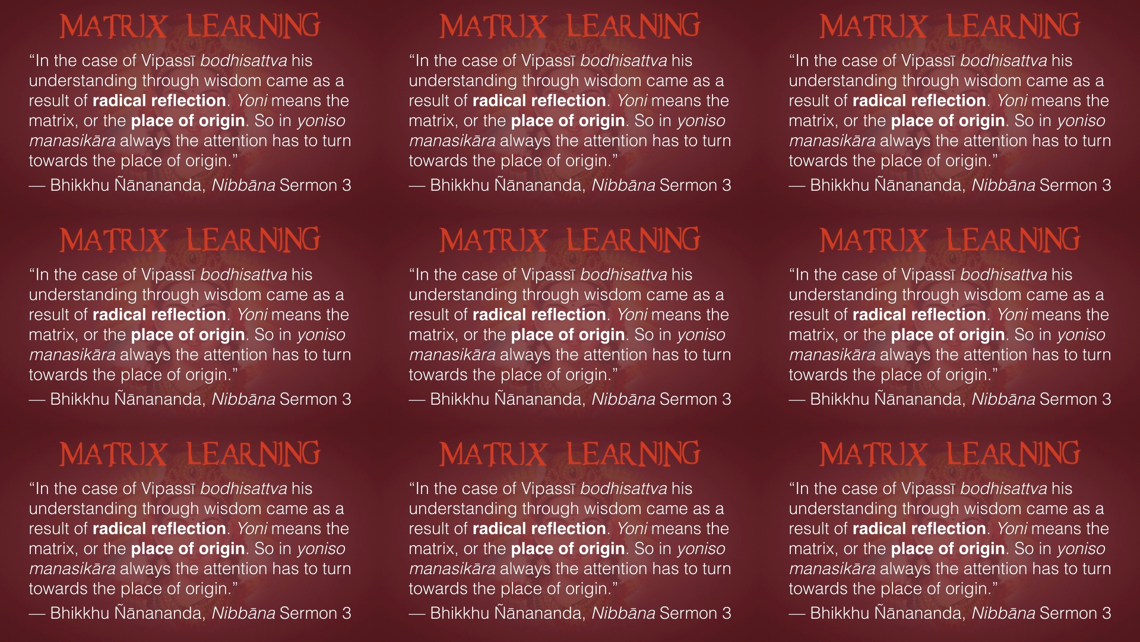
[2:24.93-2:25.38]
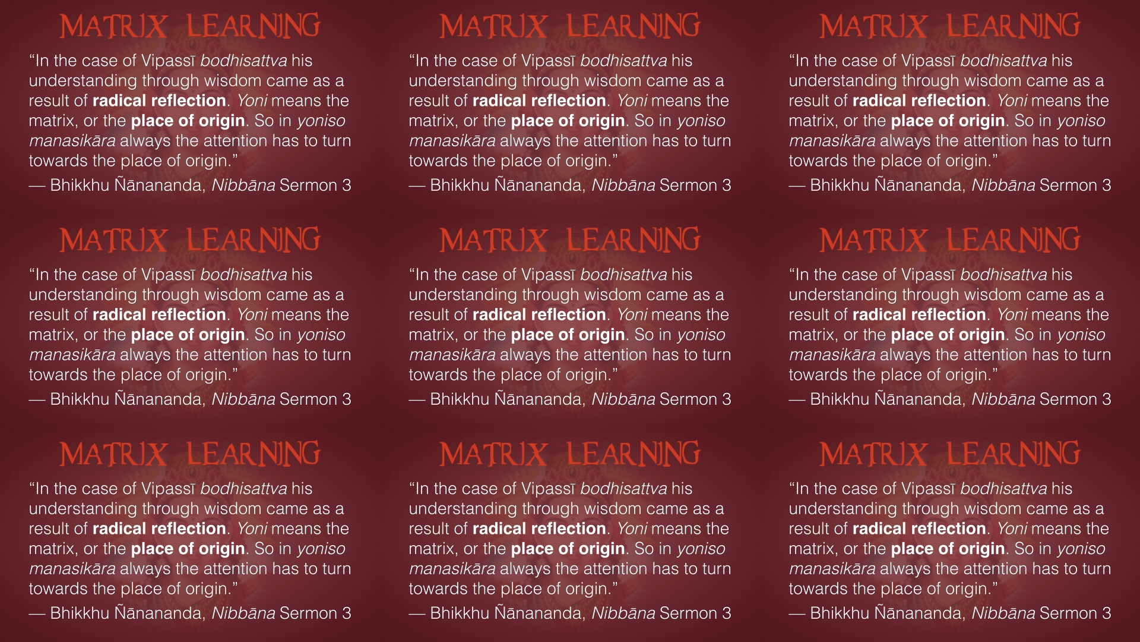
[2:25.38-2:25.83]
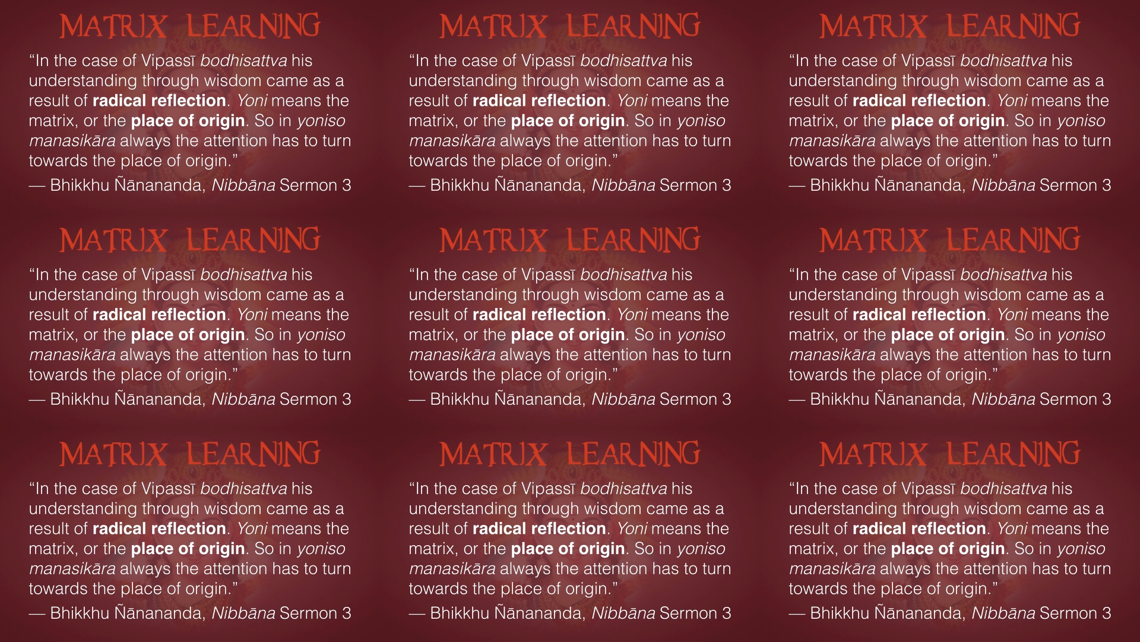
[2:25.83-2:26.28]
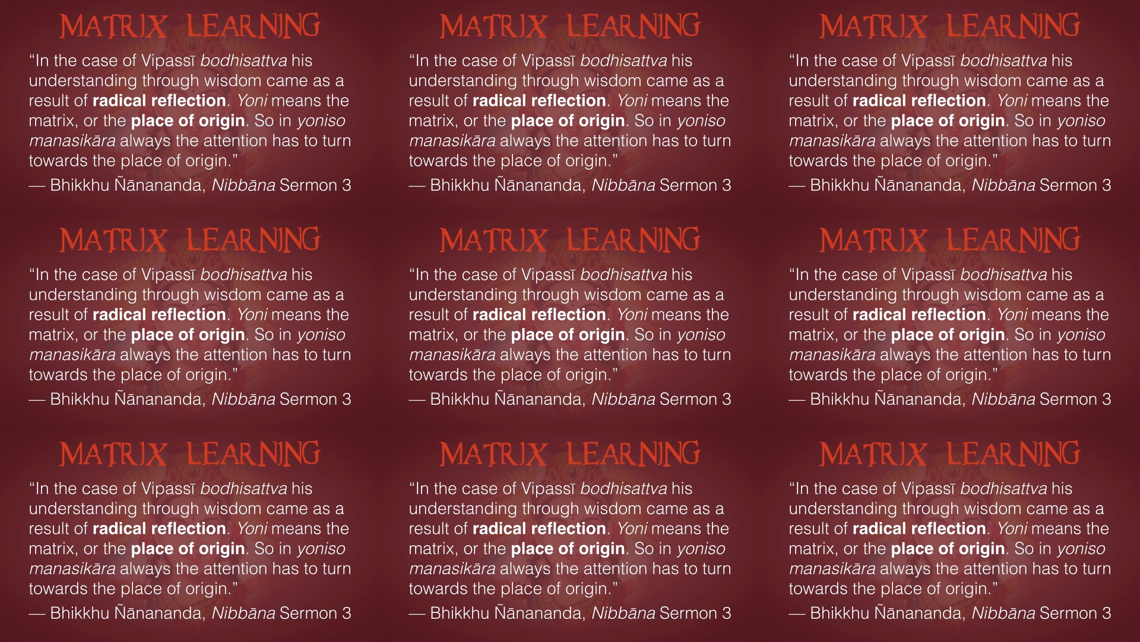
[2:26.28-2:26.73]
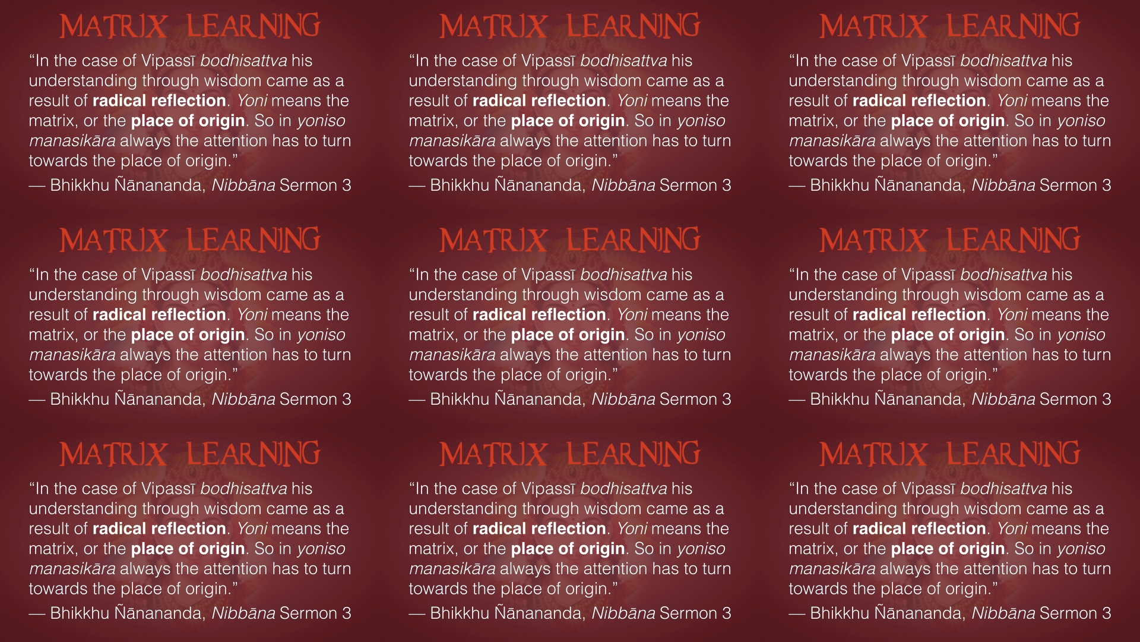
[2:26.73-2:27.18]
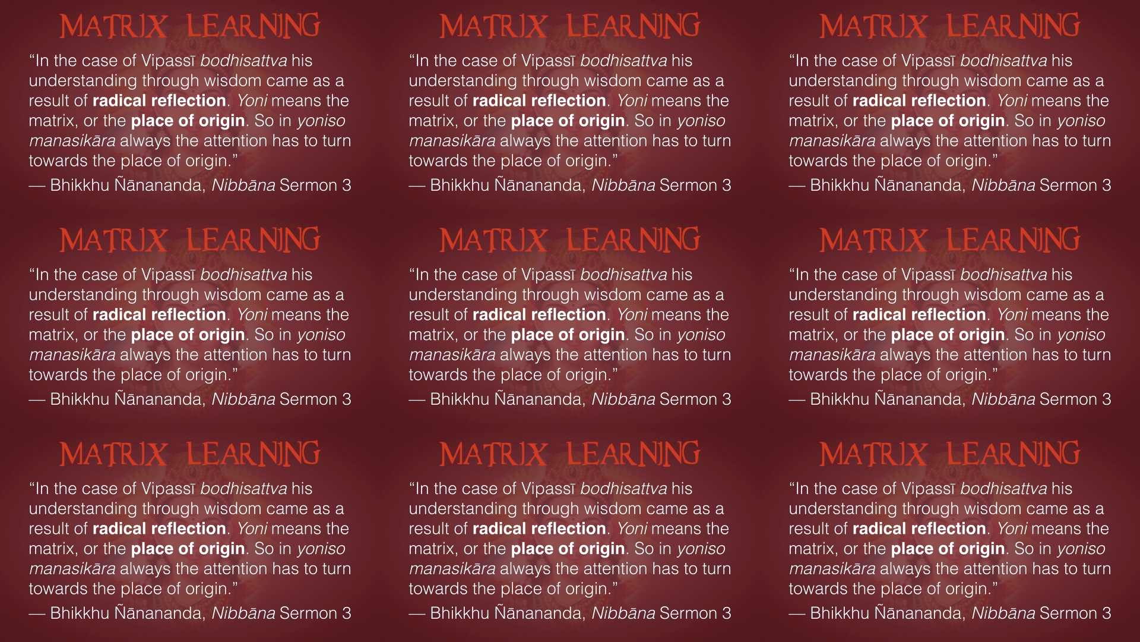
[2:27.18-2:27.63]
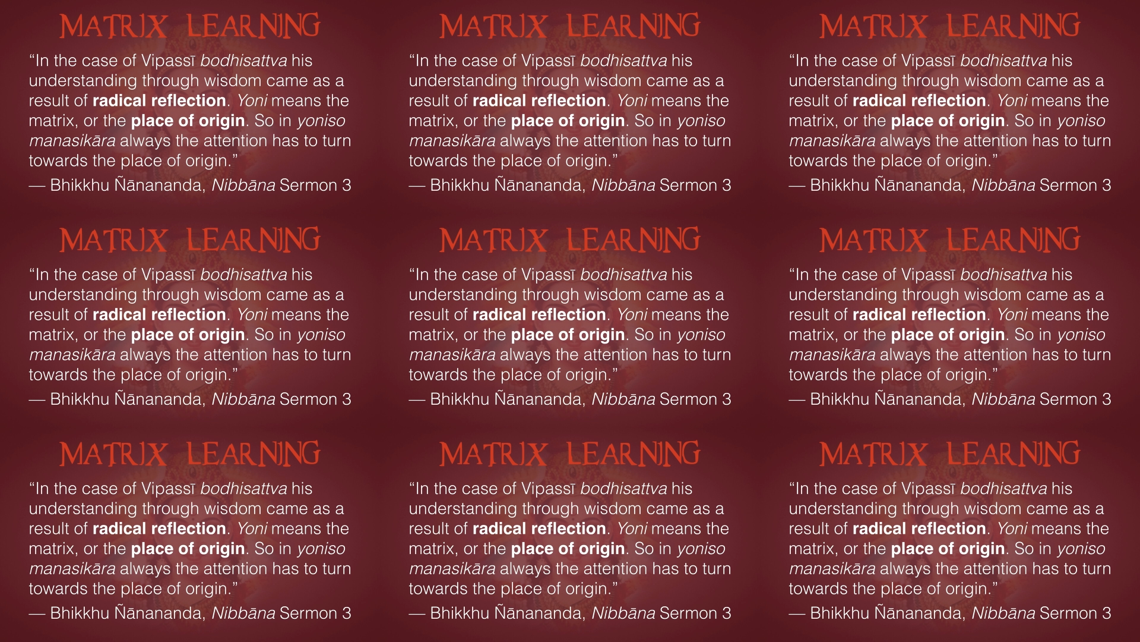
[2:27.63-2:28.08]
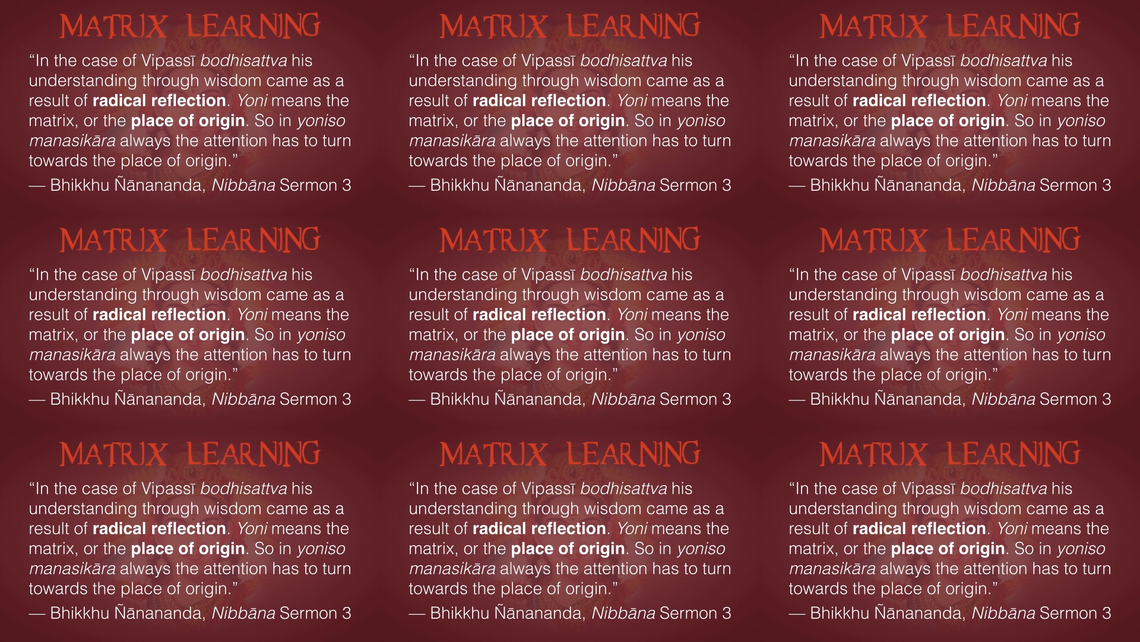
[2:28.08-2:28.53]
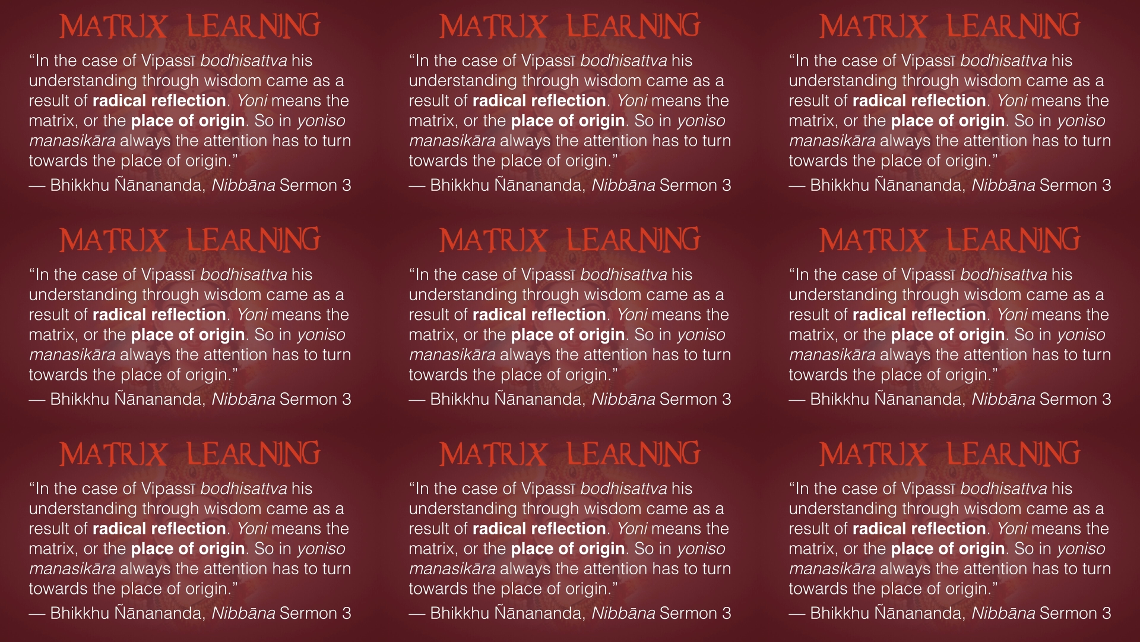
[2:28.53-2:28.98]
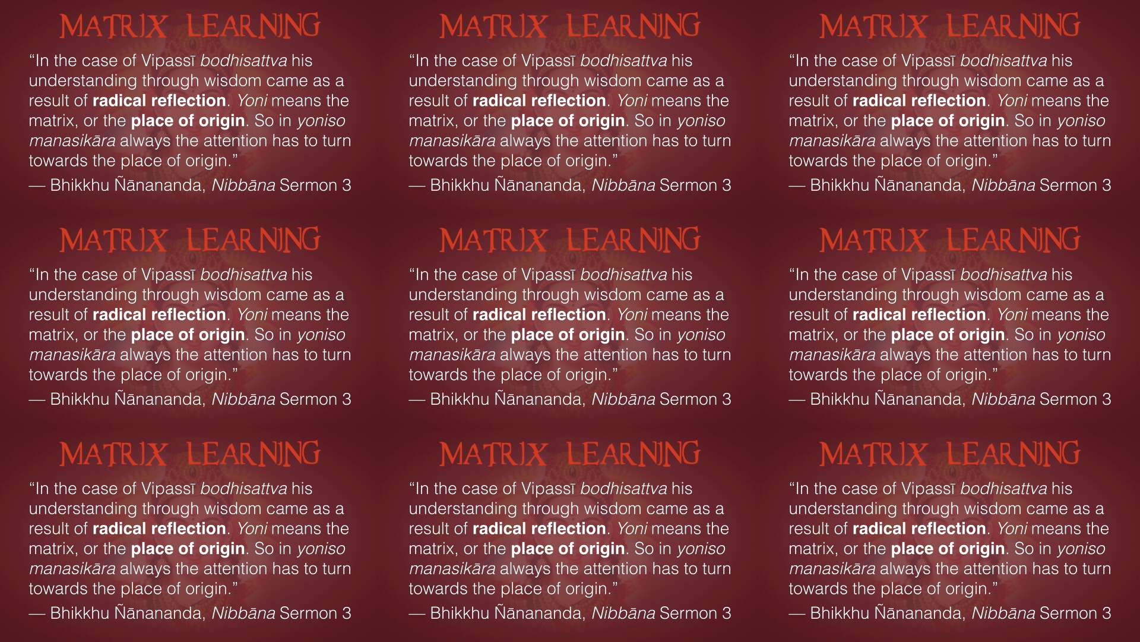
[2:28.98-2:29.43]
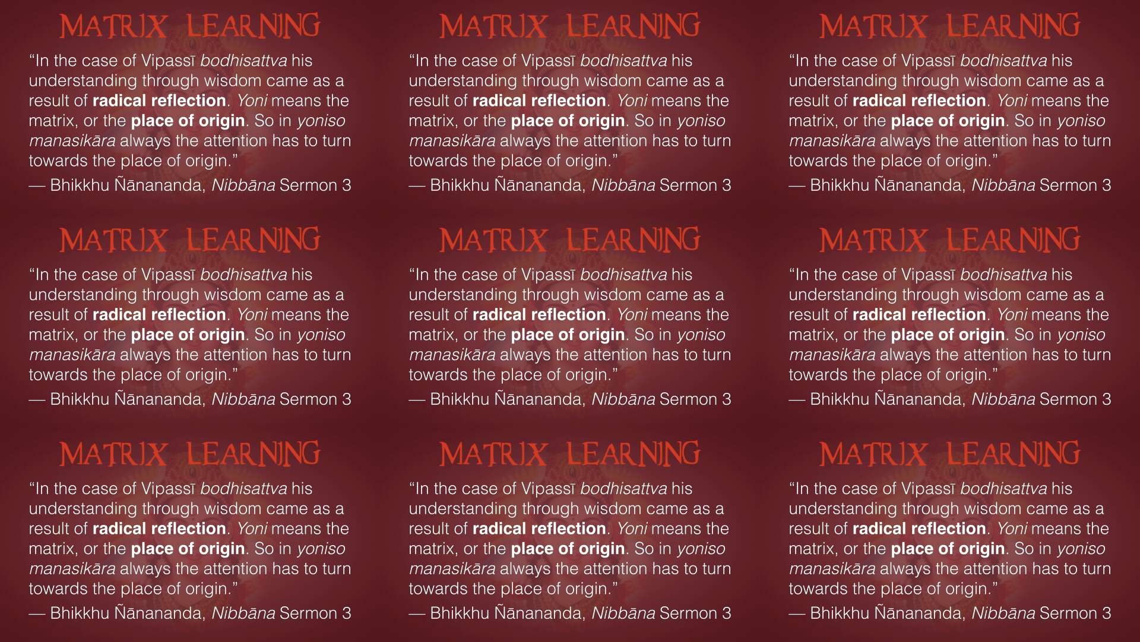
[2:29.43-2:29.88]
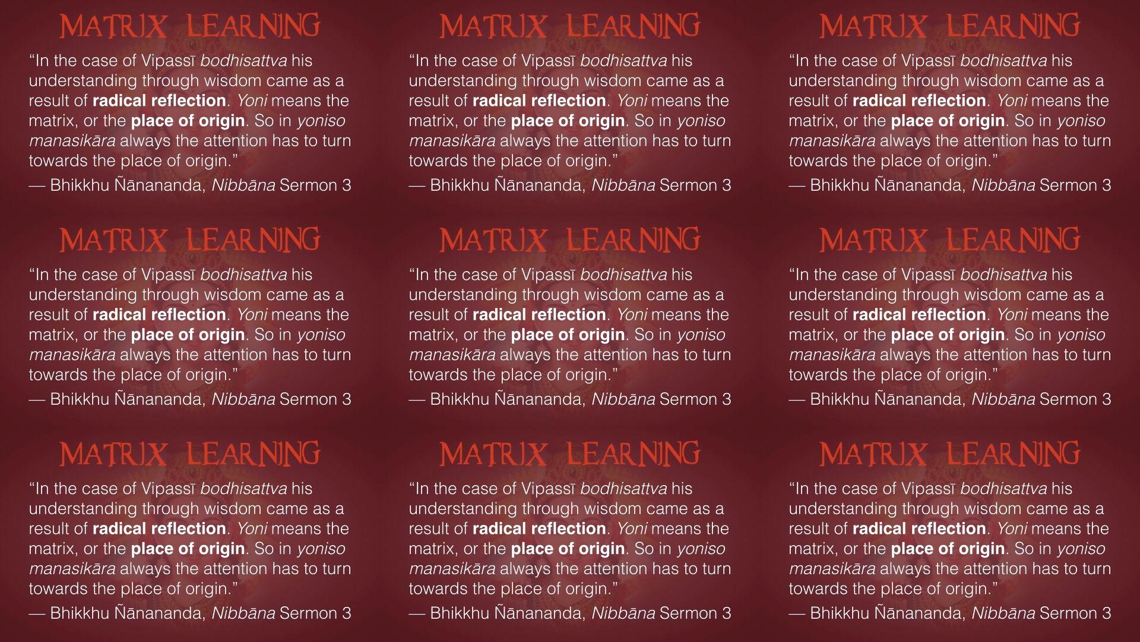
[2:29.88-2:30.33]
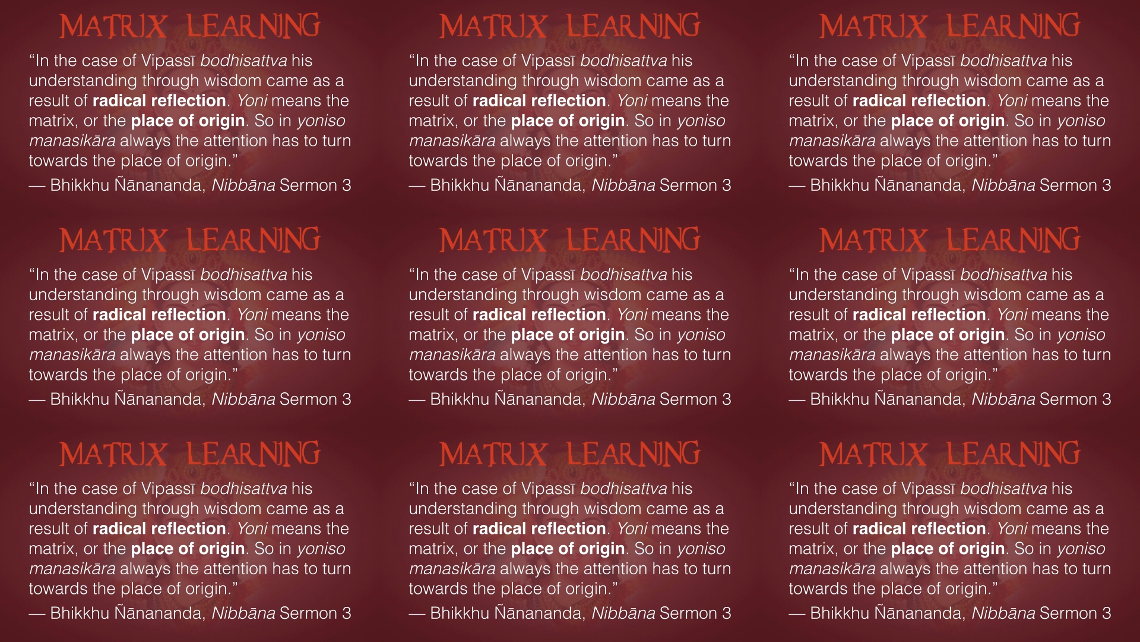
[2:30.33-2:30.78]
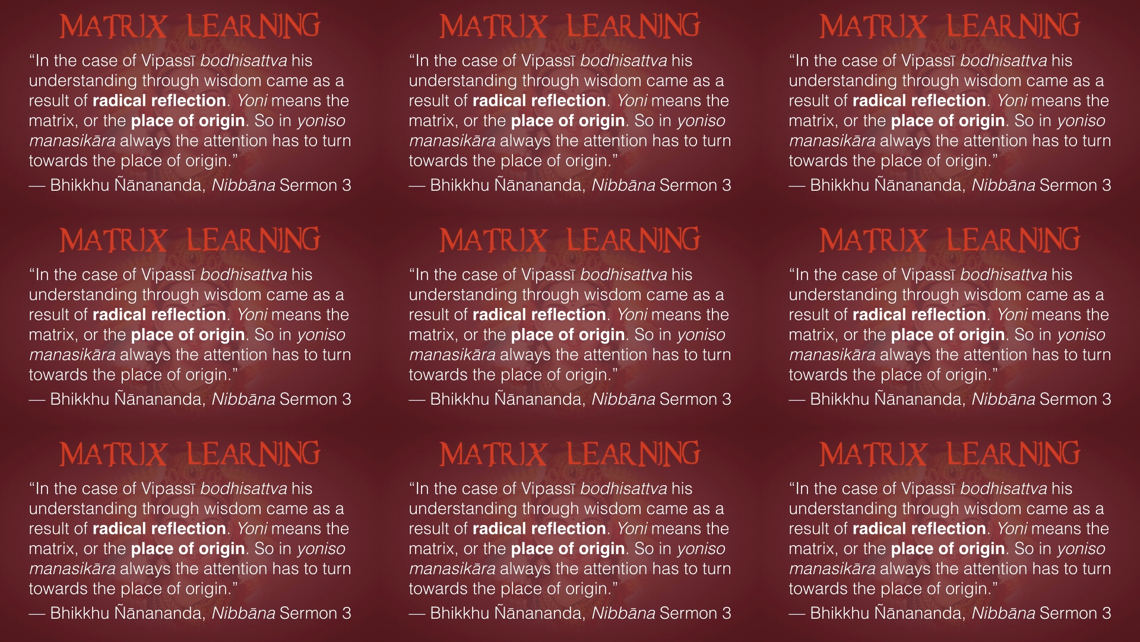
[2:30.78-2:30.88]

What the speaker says: No face is visible, so there are no lips to read.